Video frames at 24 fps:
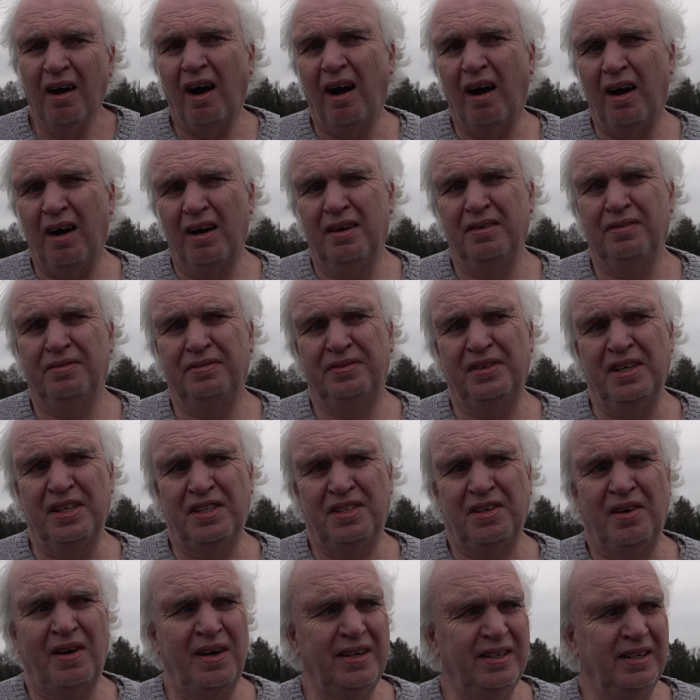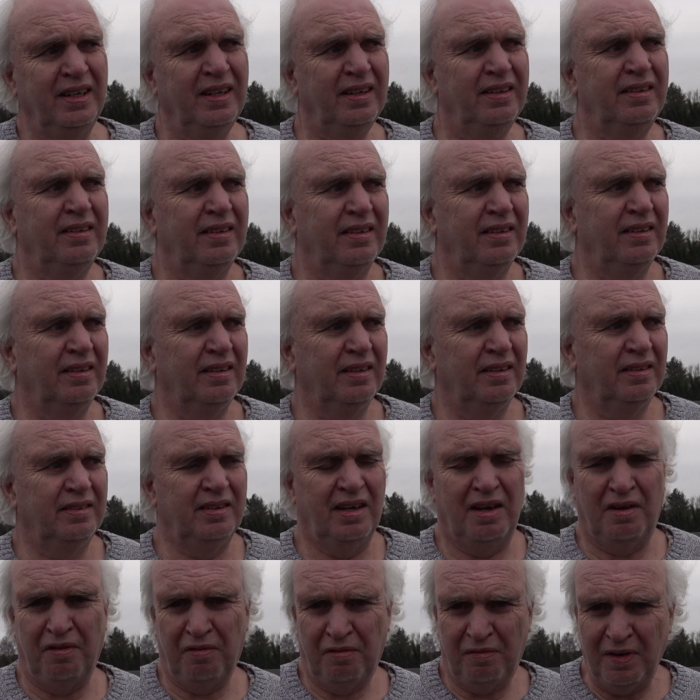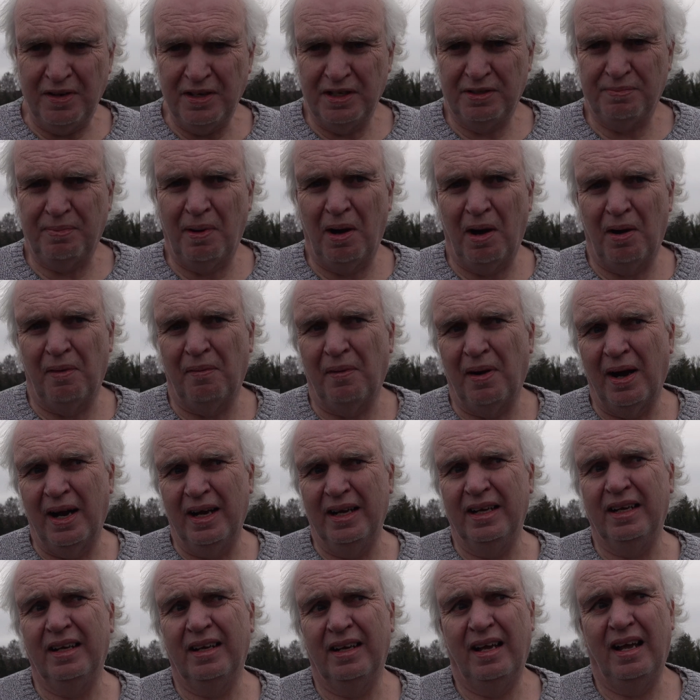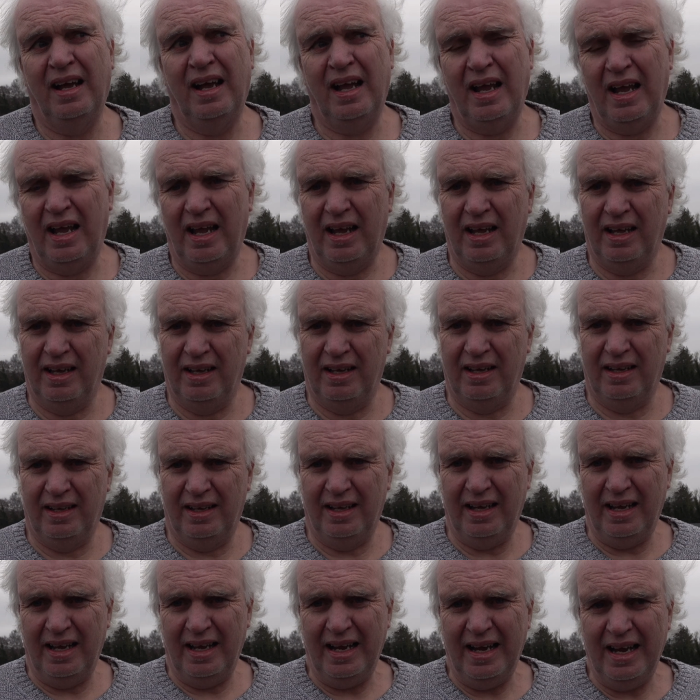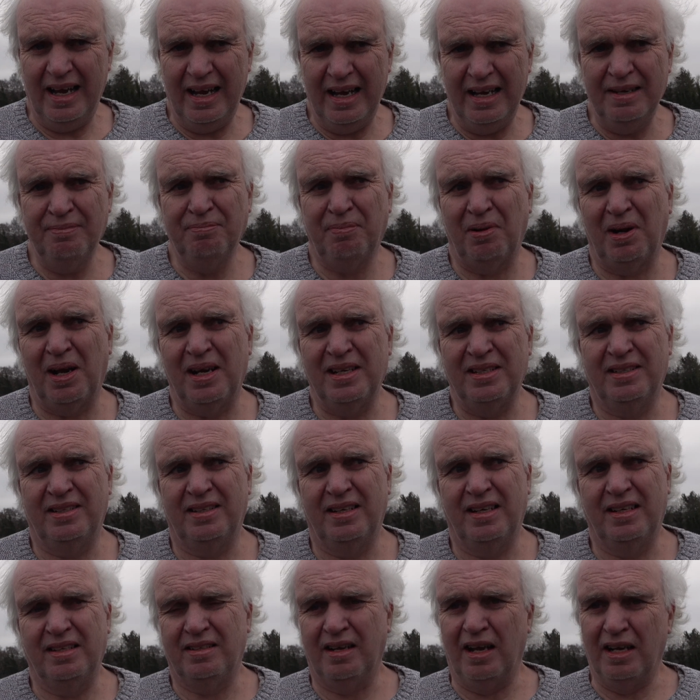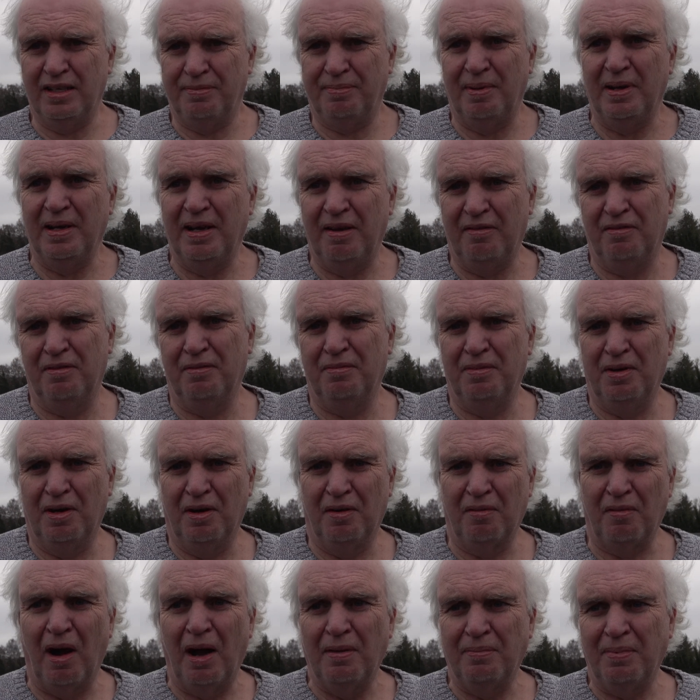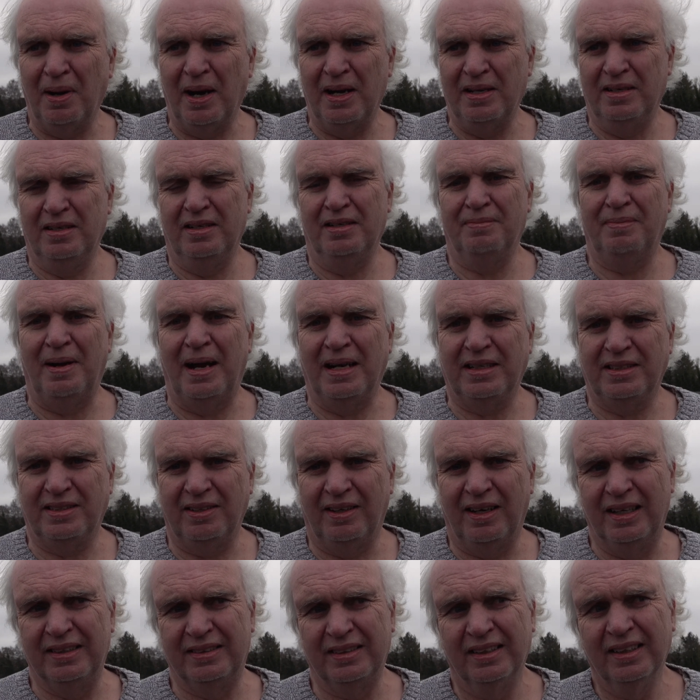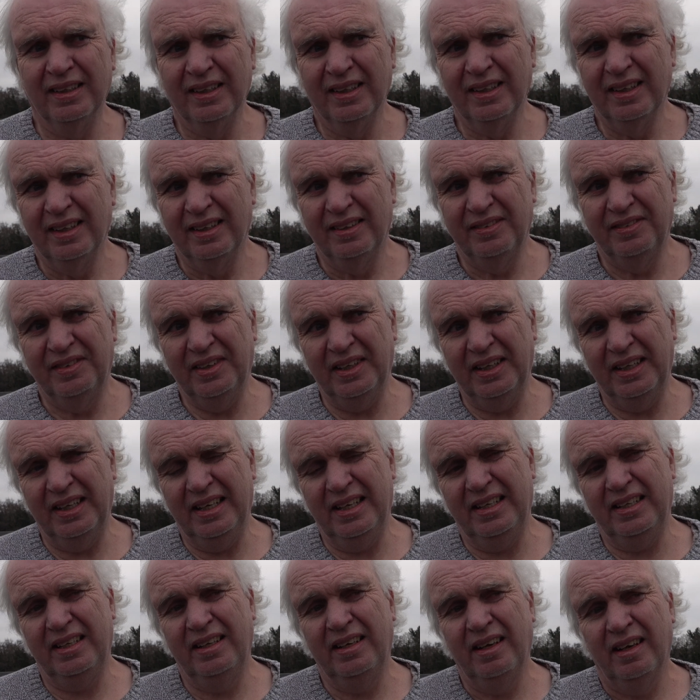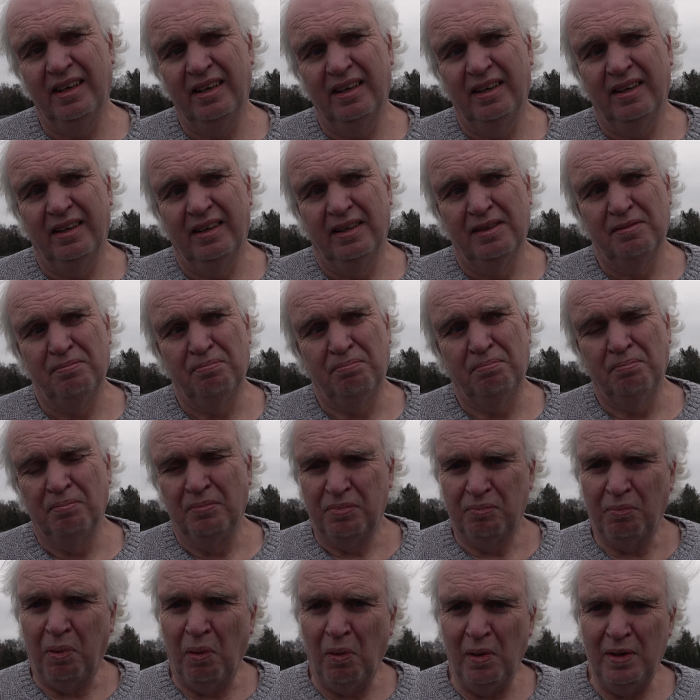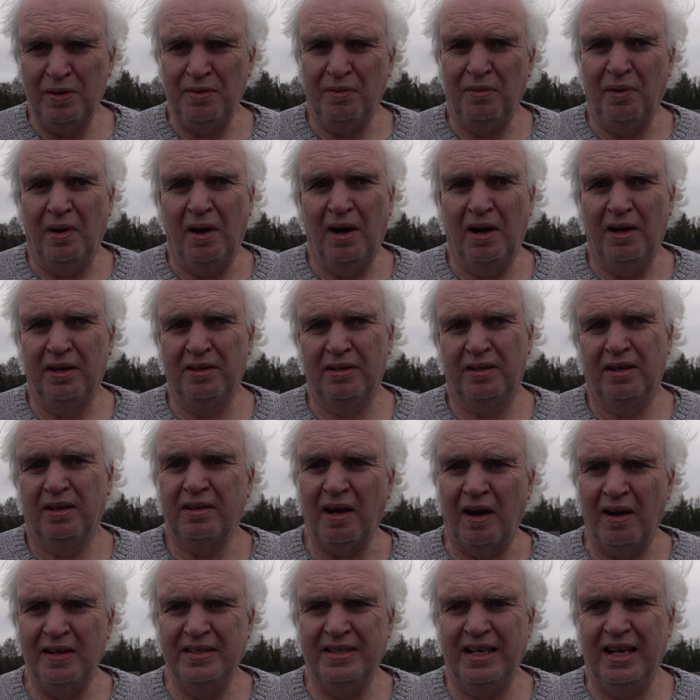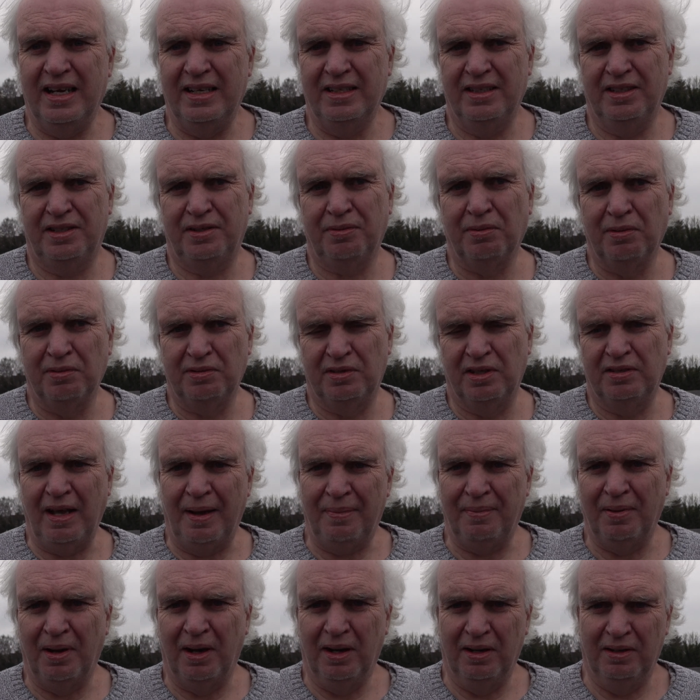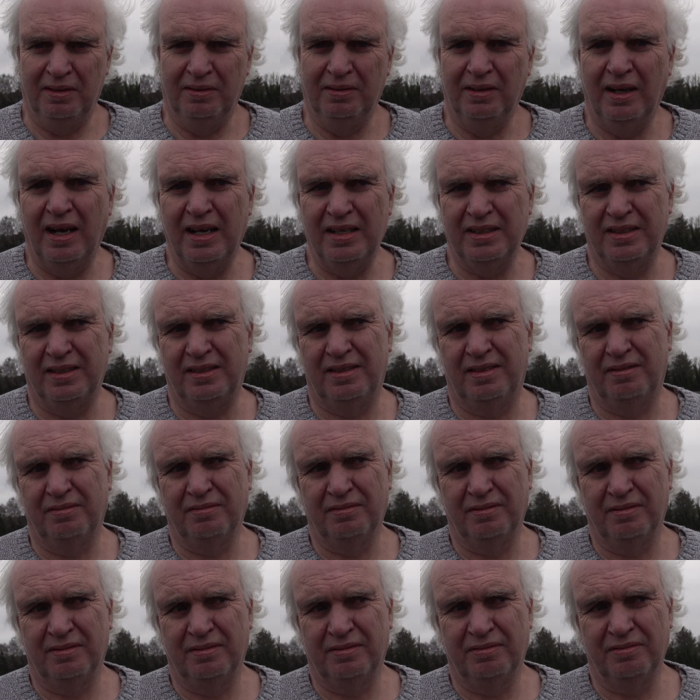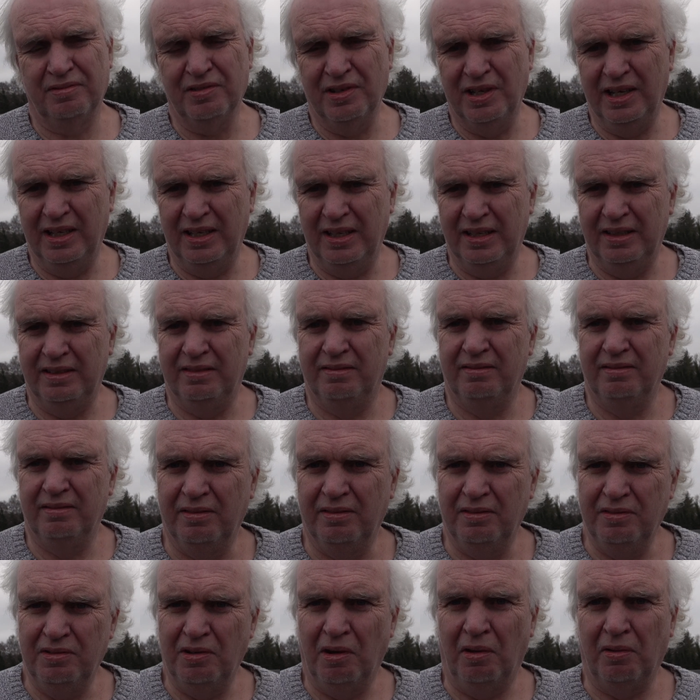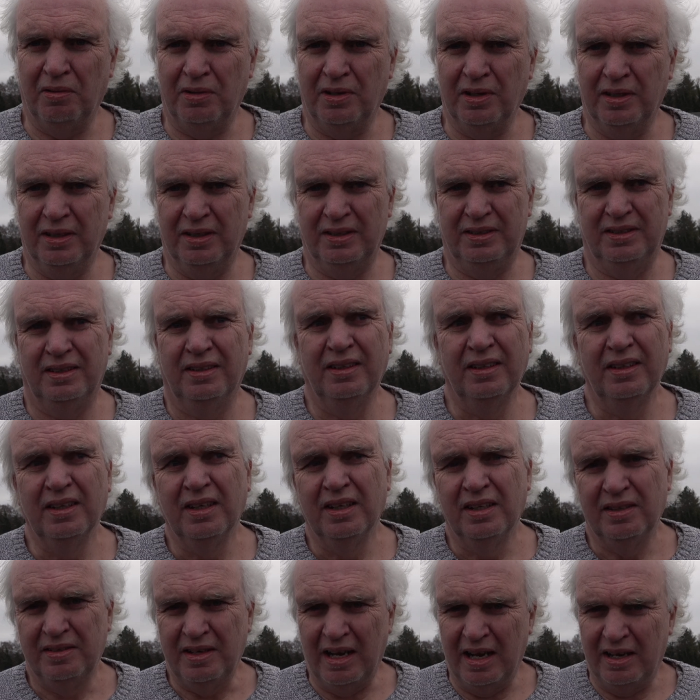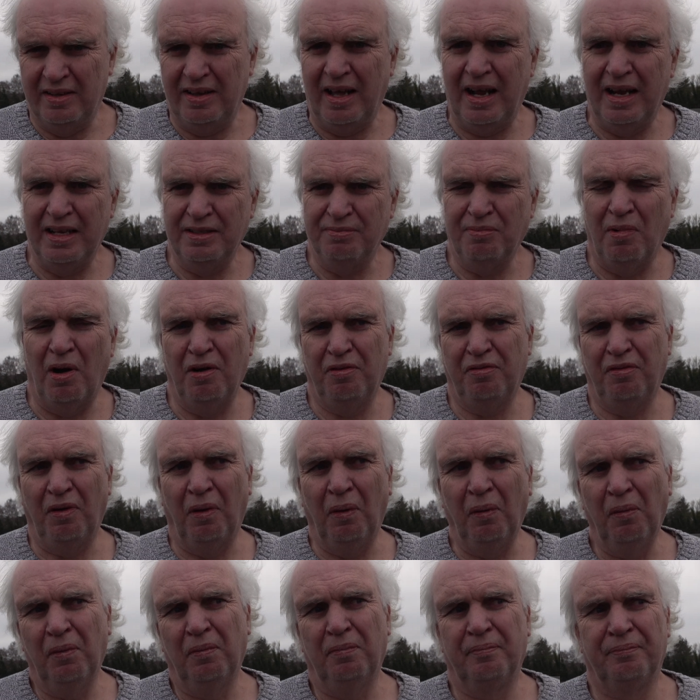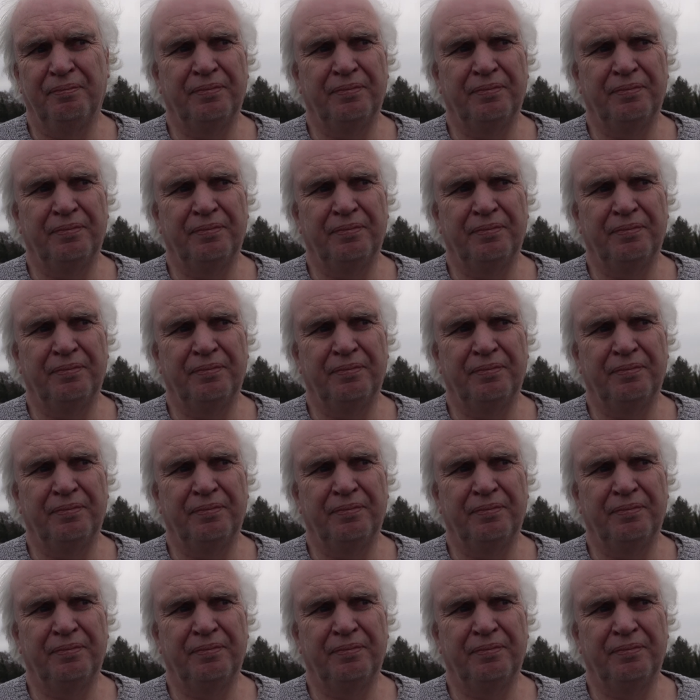I've decided that Phoenix Parkway in places has been giving me a right pain in the backside. The point work going down in towards the depot has really not good. Now that is my fault.